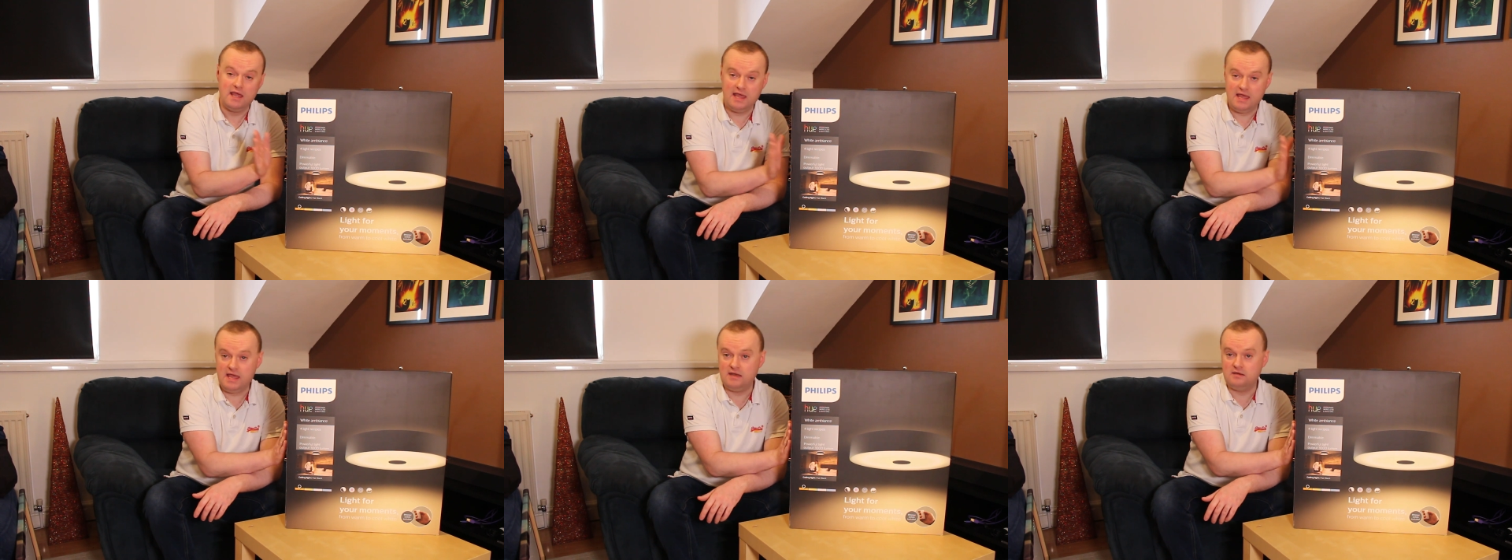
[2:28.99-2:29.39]

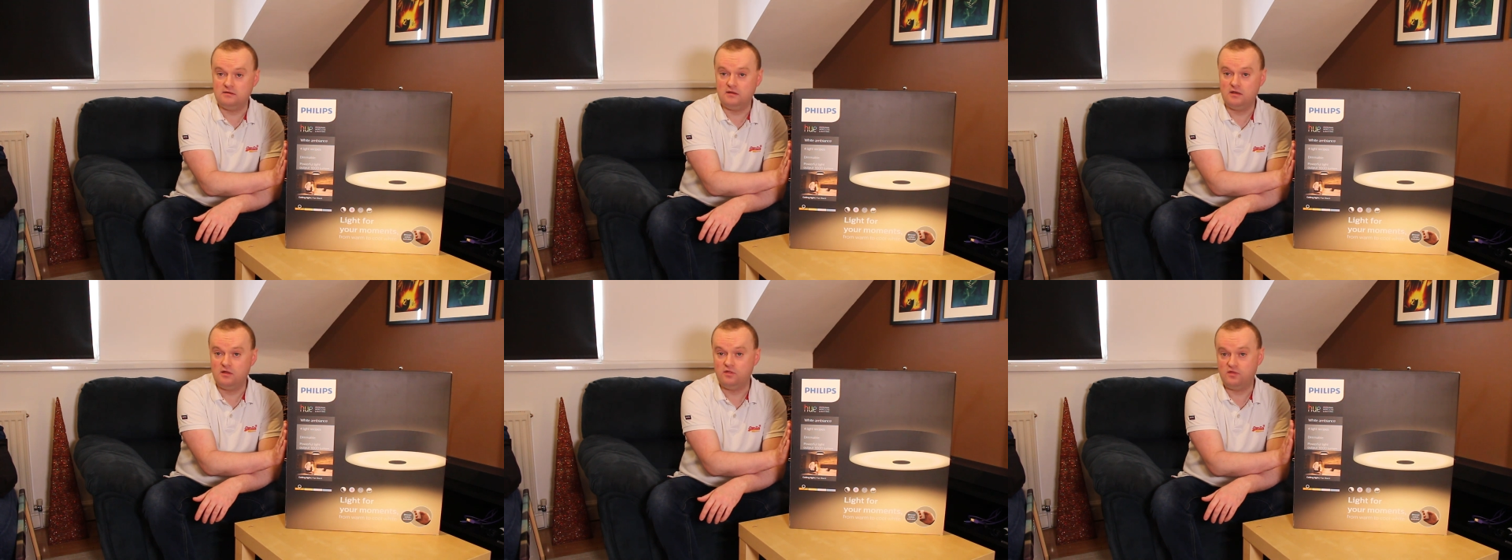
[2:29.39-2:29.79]

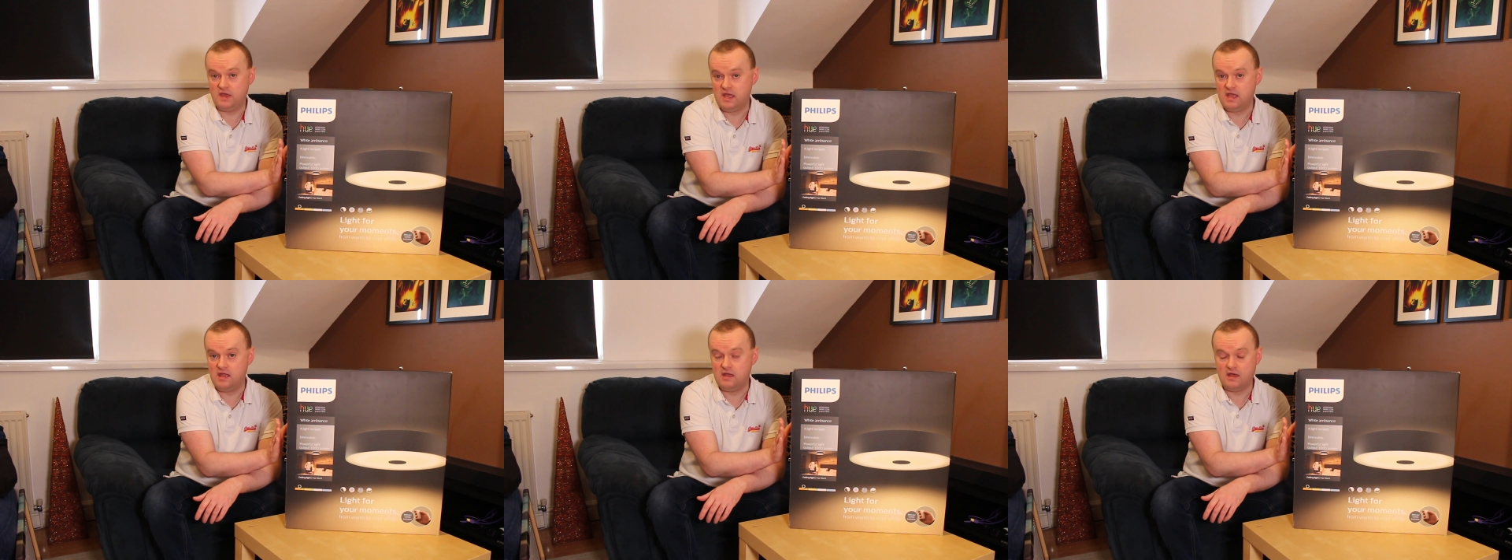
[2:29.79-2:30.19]
in
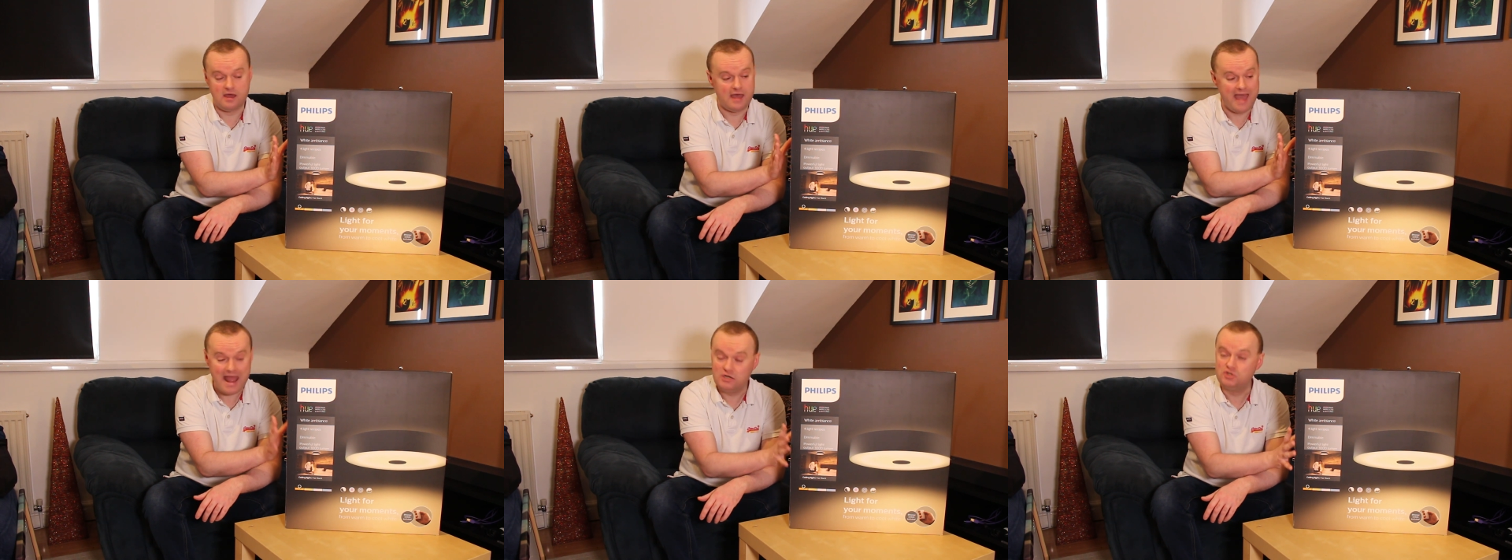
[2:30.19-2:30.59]
the
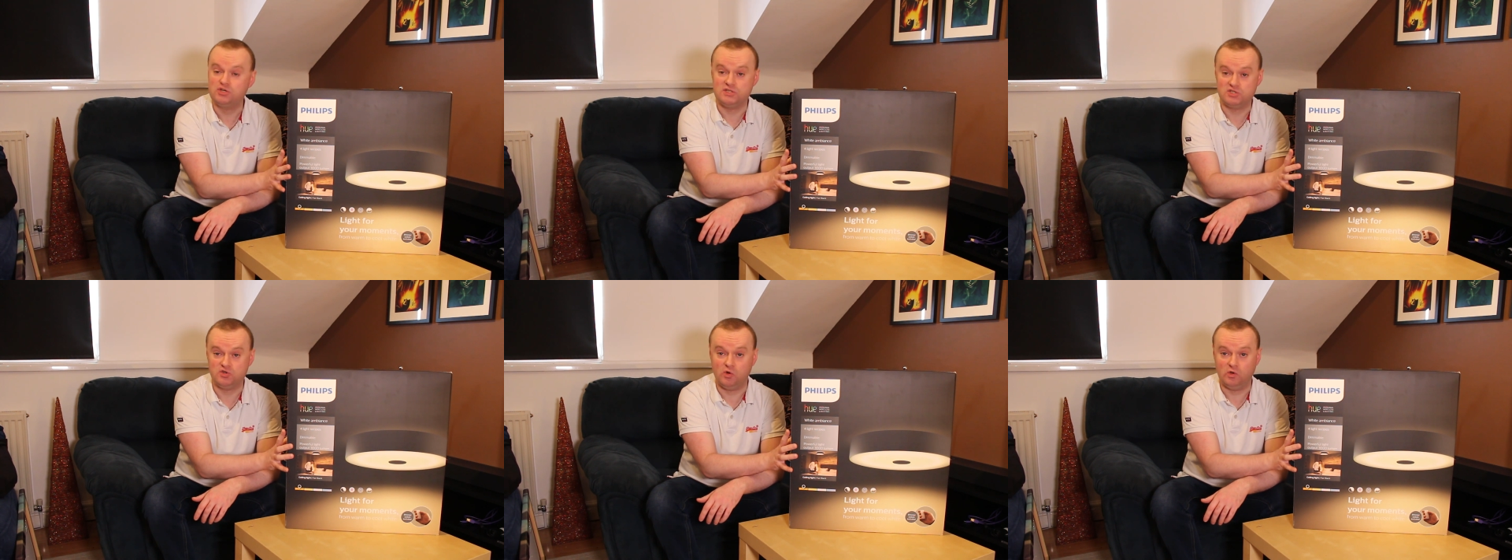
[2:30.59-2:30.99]

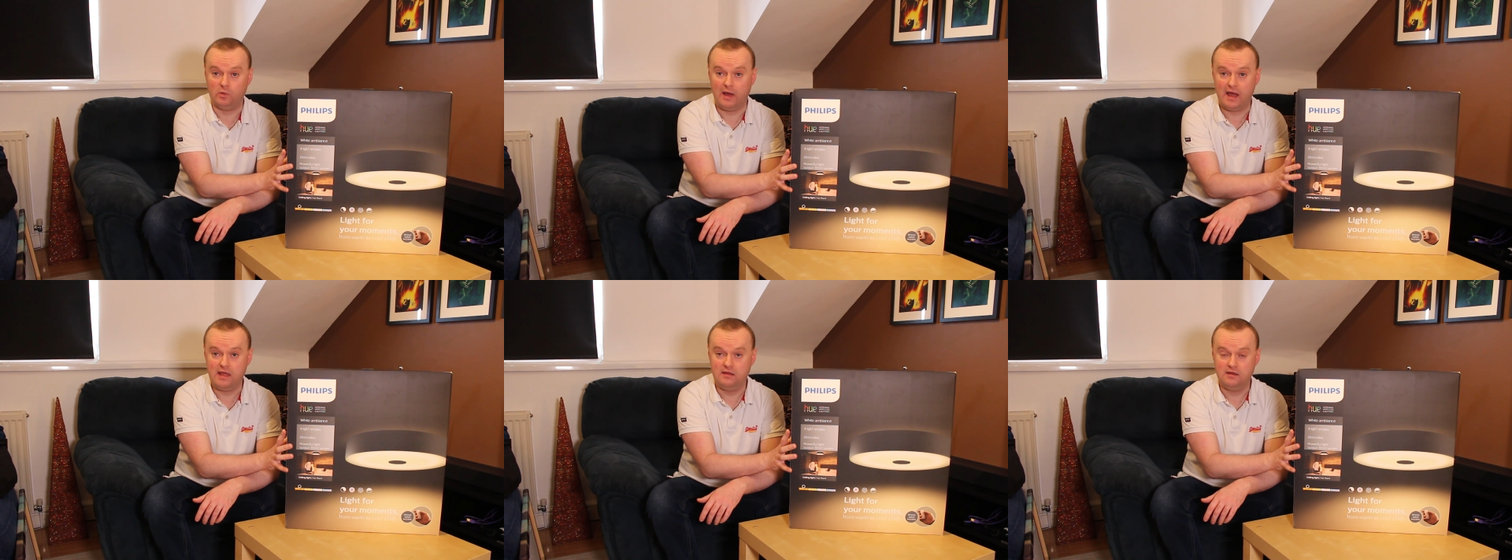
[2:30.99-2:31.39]
entrance
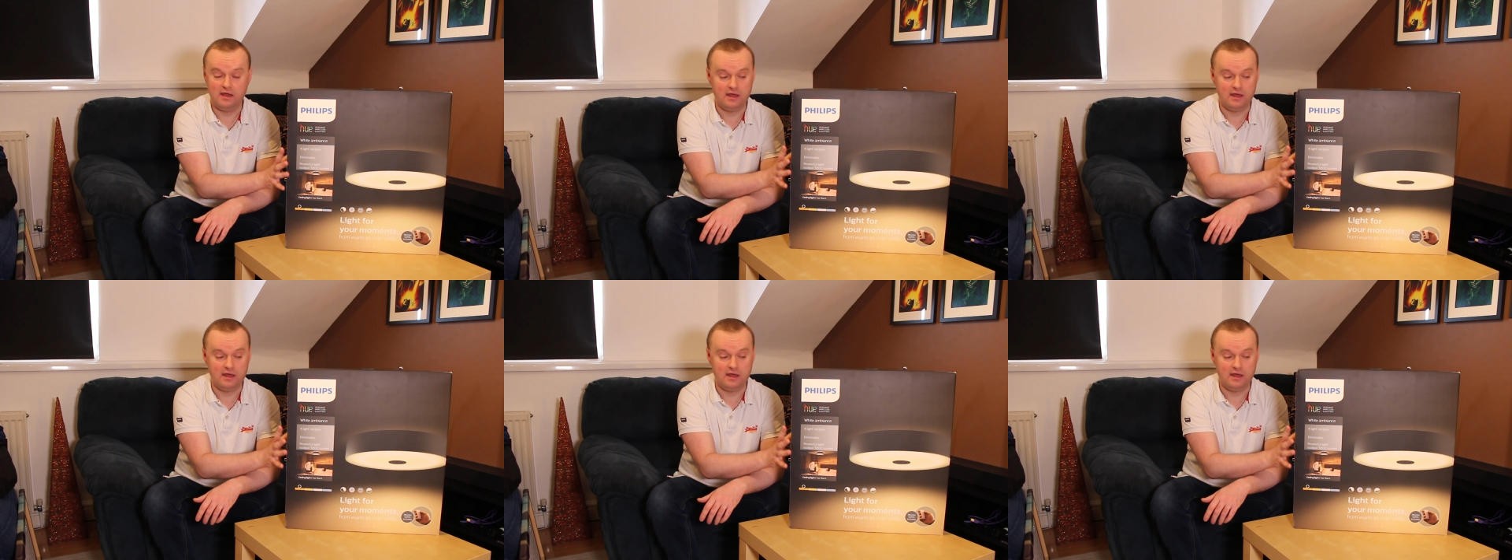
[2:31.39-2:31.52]
hallway